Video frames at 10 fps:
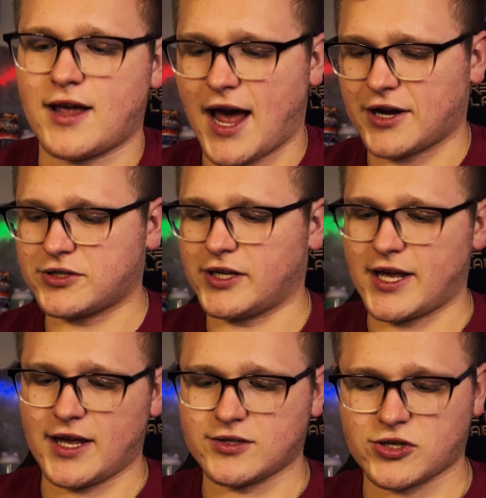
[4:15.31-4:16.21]

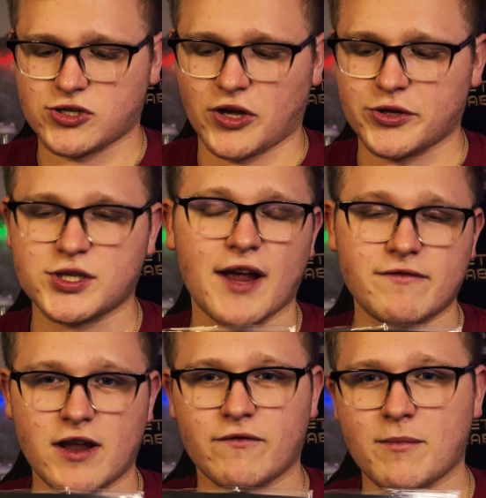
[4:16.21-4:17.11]
actually is just all the
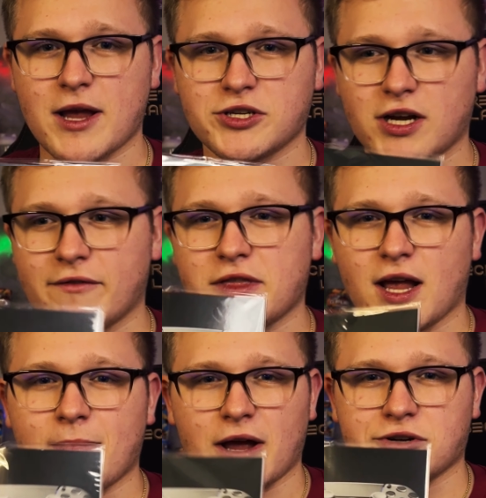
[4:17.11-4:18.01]
safety information and
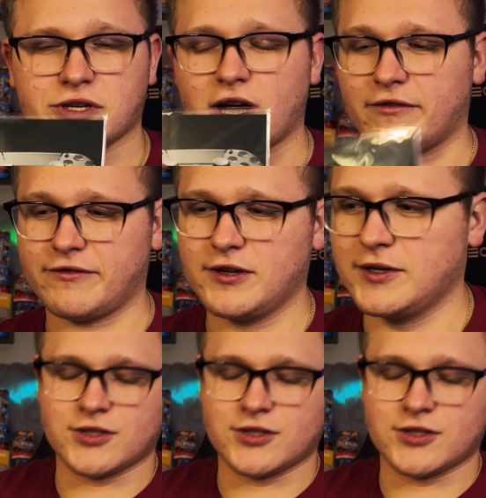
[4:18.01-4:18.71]
everything about your SCUF.